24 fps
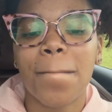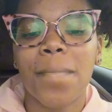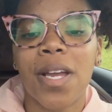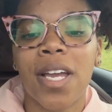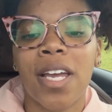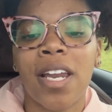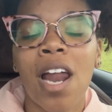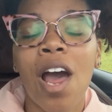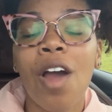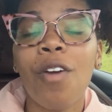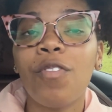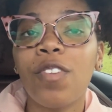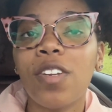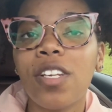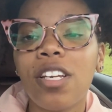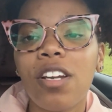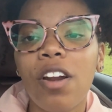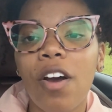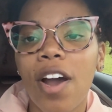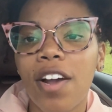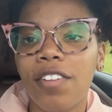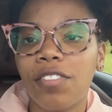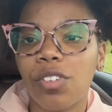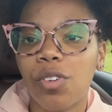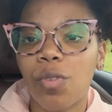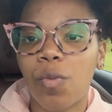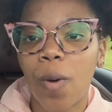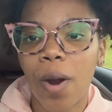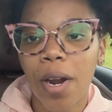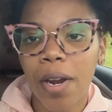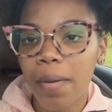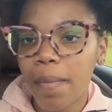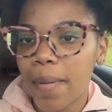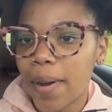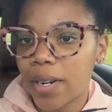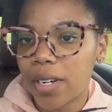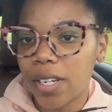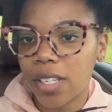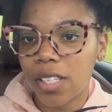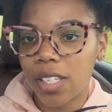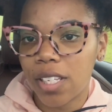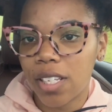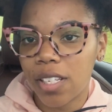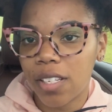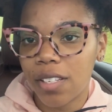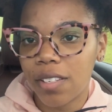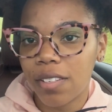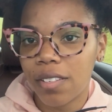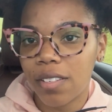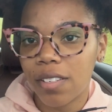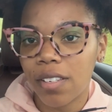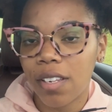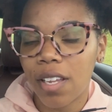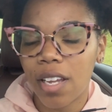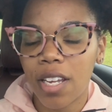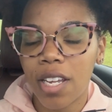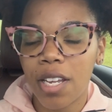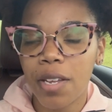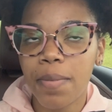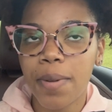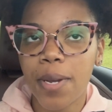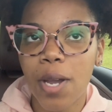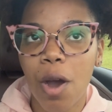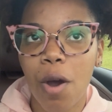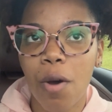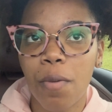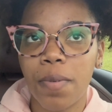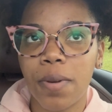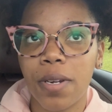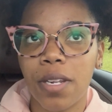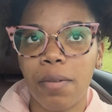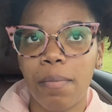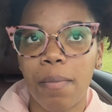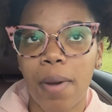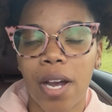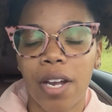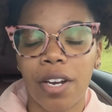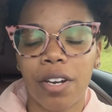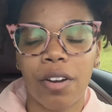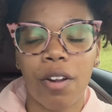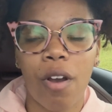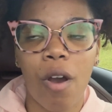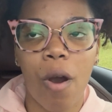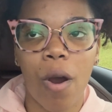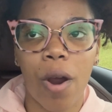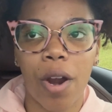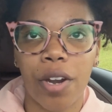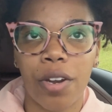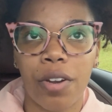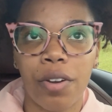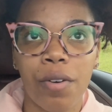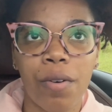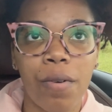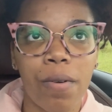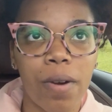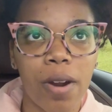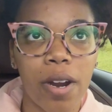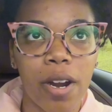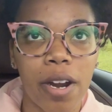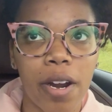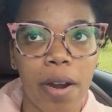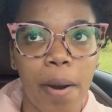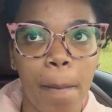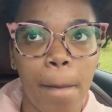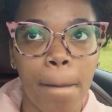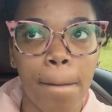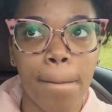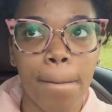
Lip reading: And I really don't have to worry about nothing. Like, he be opening my car door.